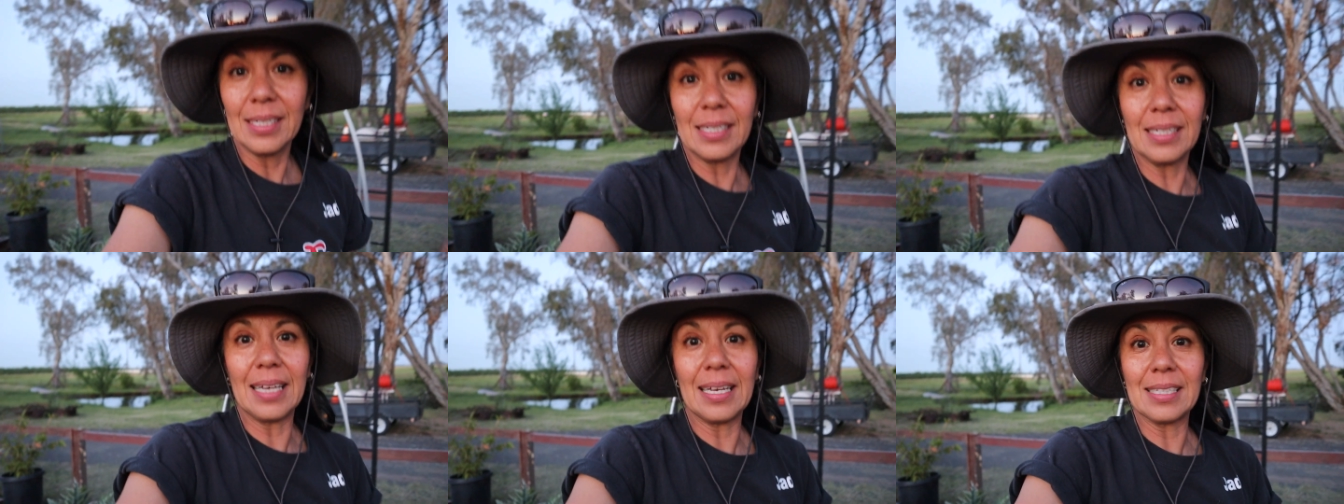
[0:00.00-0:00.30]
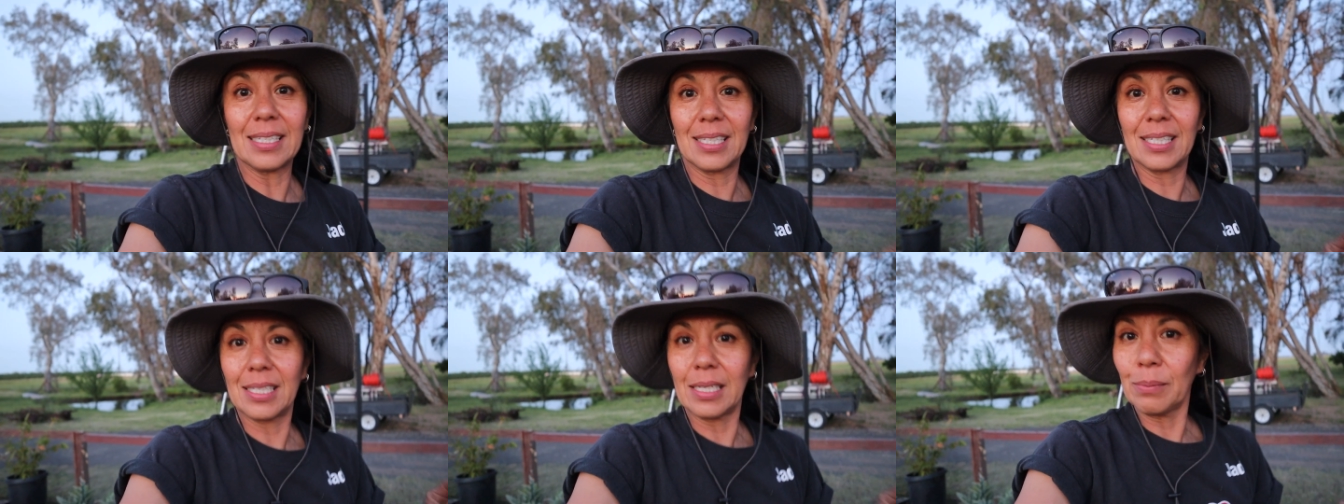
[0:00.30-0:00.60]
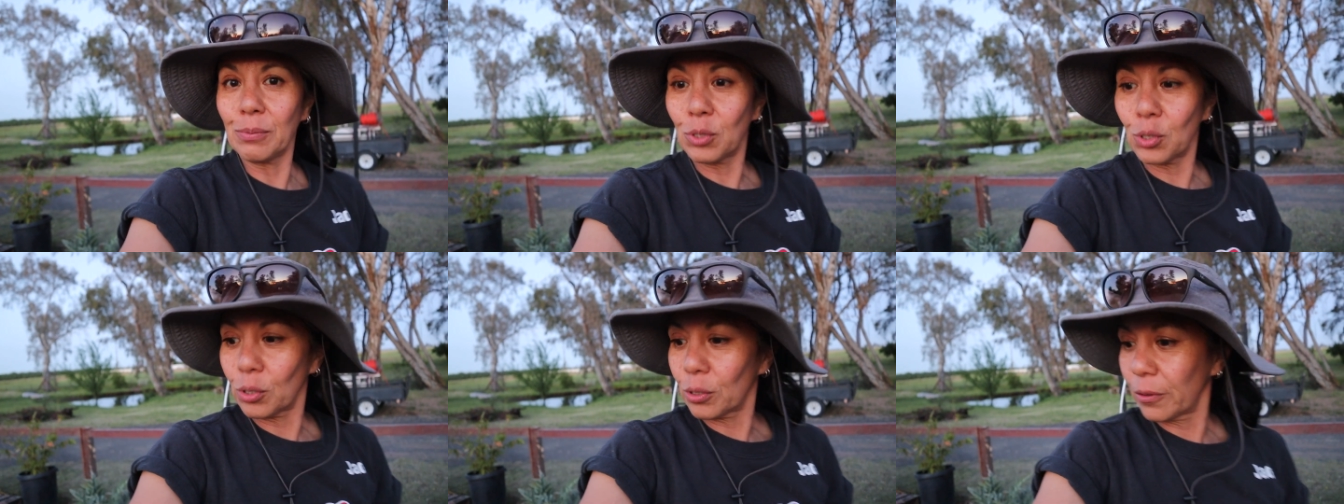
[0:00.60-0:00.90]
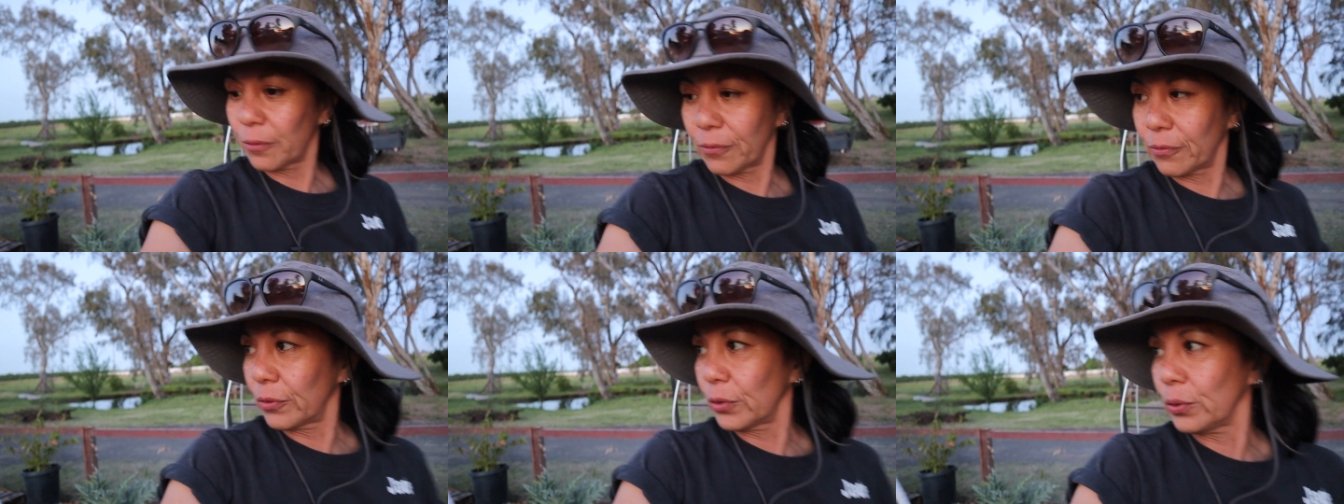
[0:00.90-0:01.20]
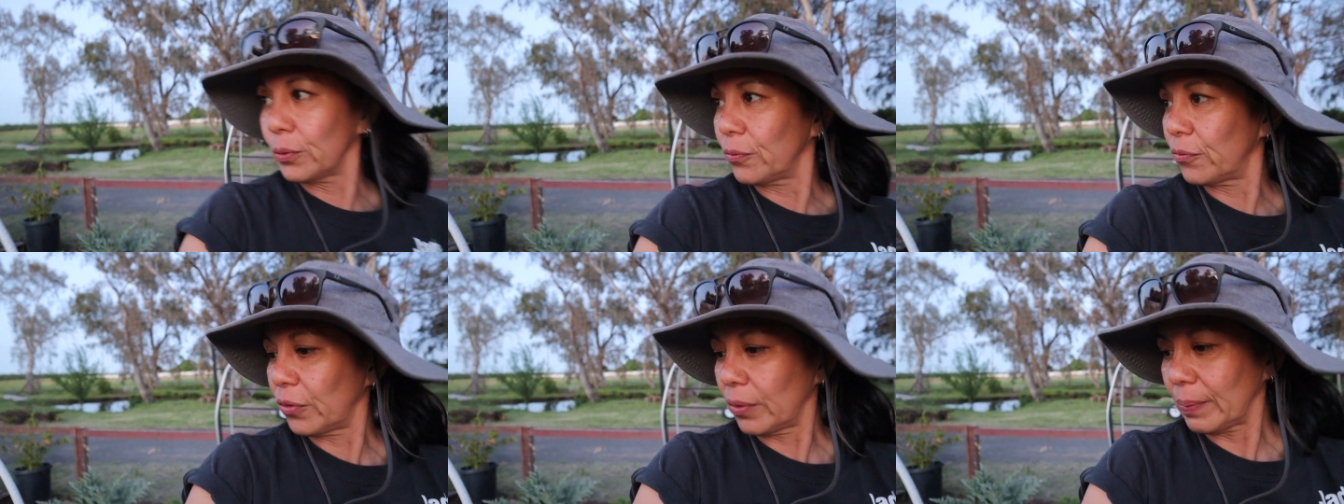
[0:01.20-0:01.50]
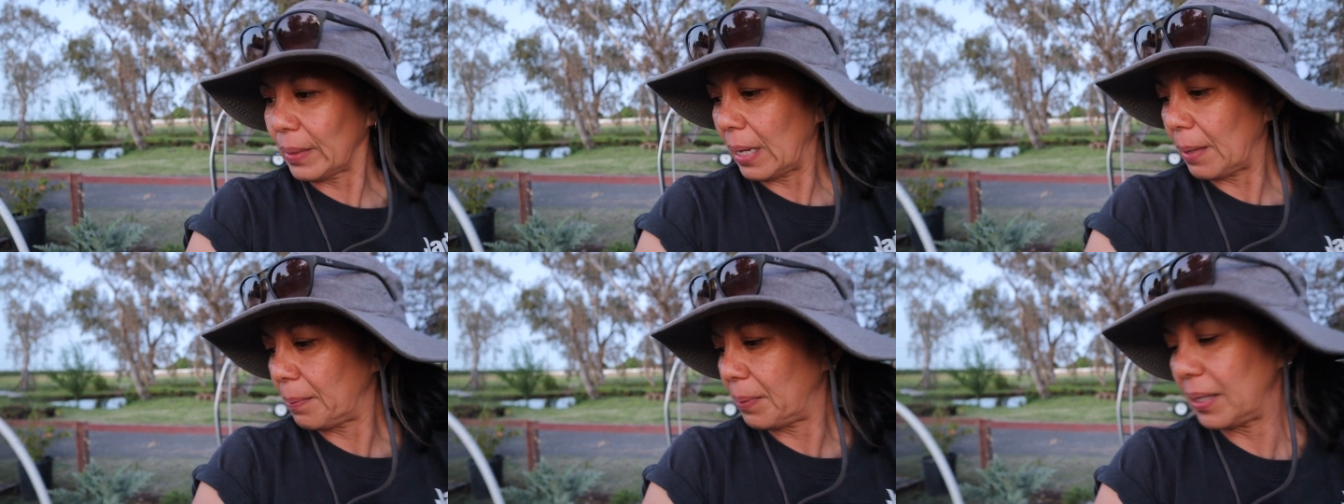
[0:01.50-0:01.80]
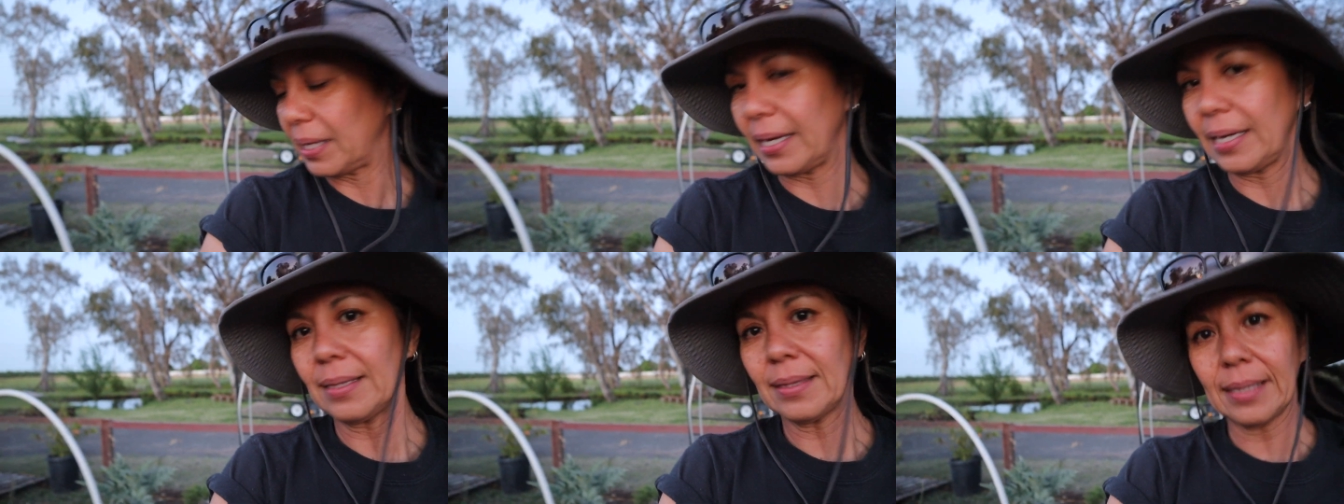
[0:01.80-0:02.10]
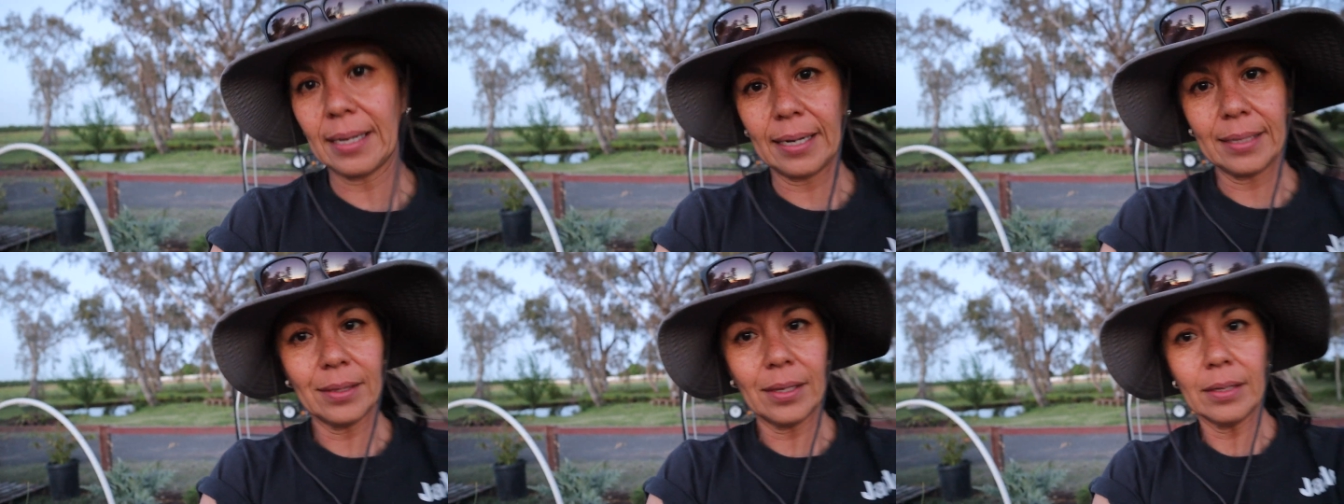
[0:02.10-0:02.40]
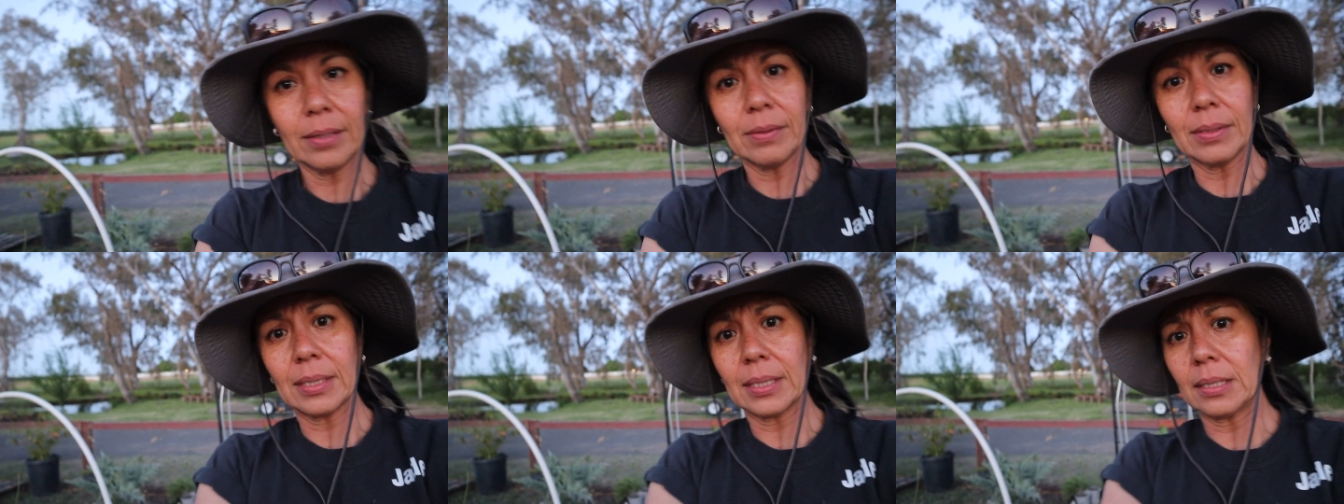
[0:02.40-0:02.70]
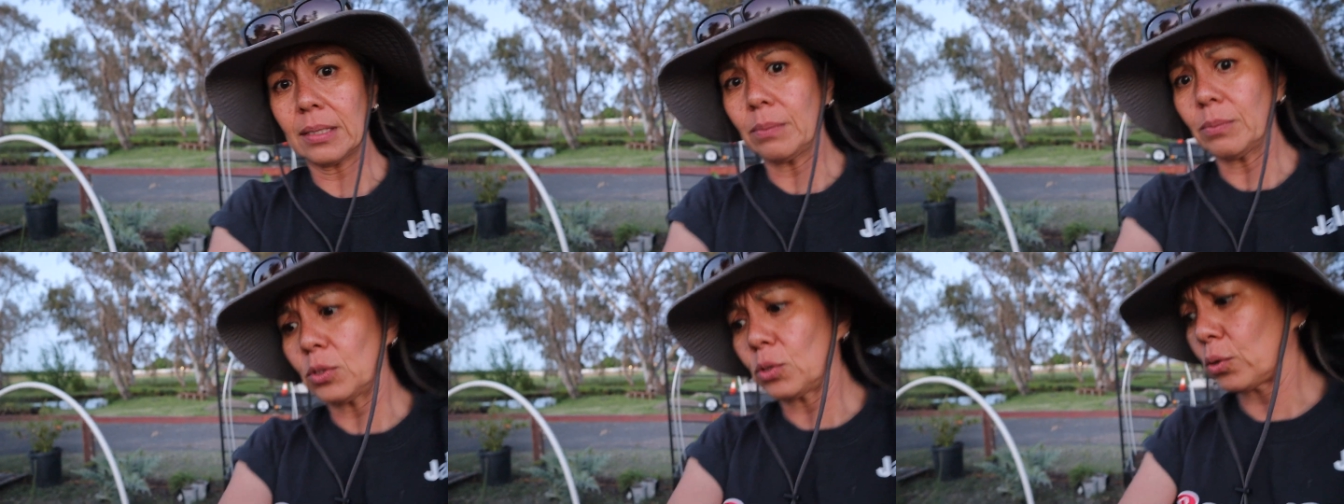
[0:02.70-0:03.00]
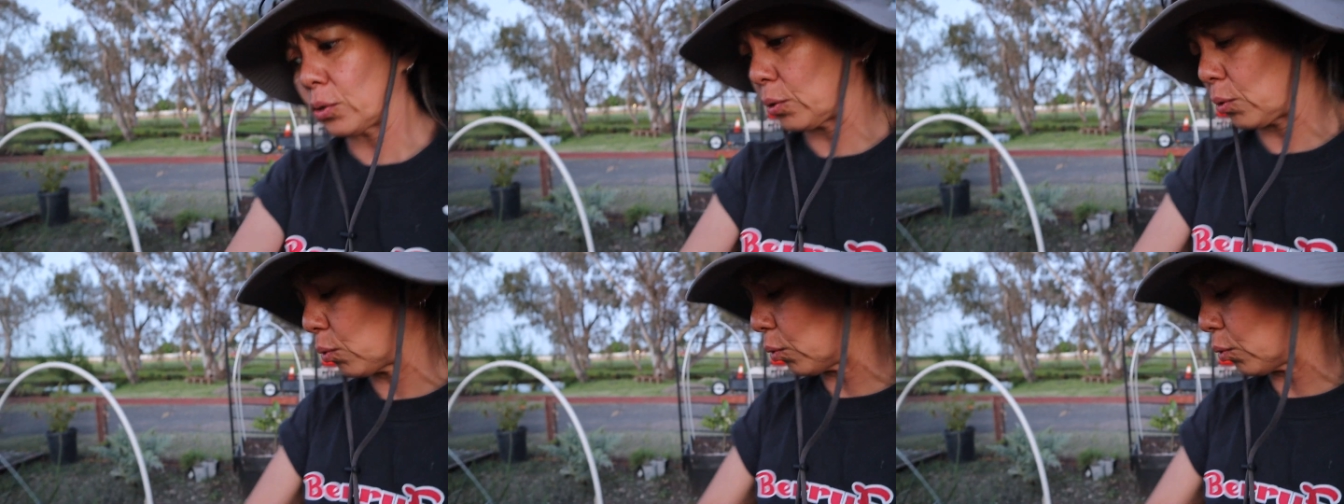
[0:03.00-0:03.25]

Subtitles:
to get some sort of fruit from that plant that I thought it was some sort